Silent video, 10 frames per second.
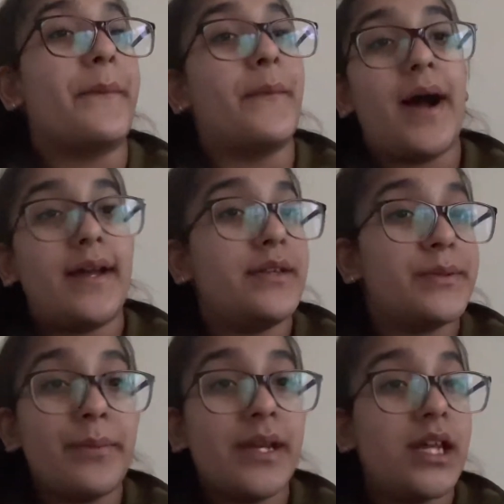why there's so
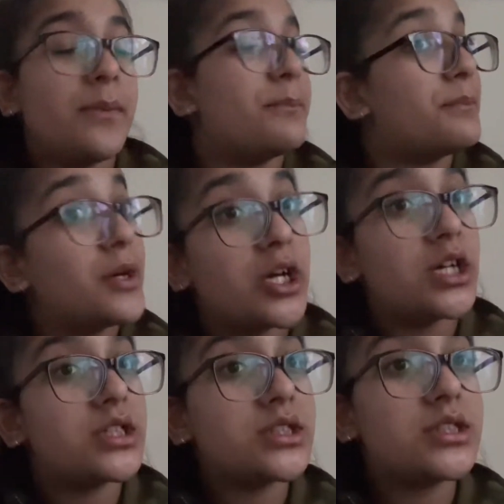many,
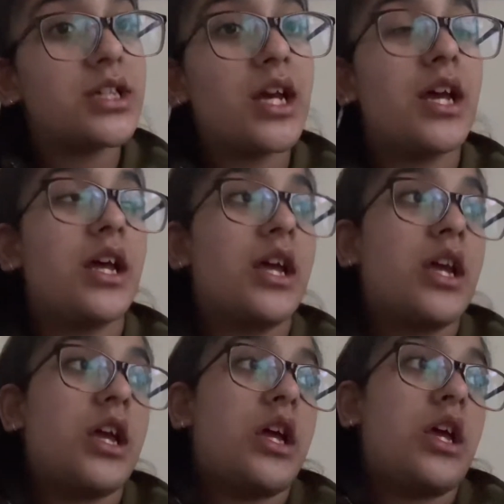but
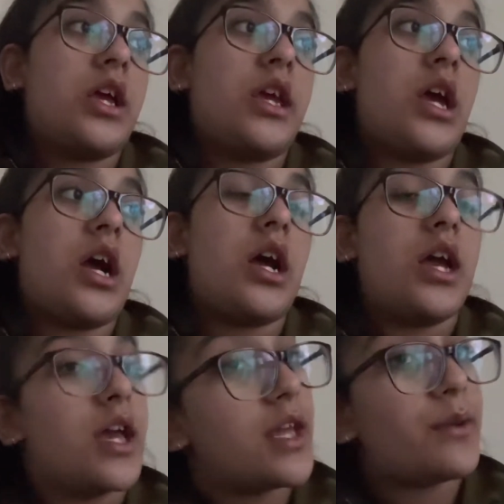yeah,
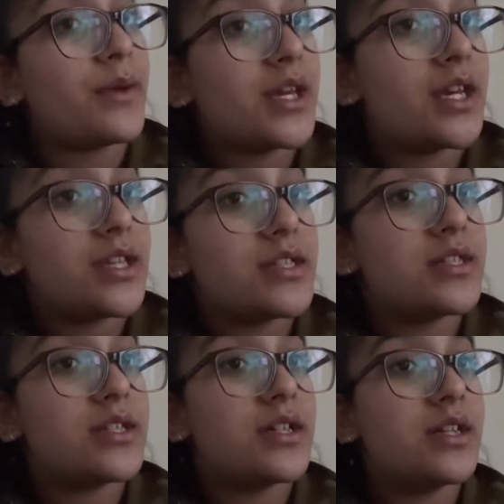anyways,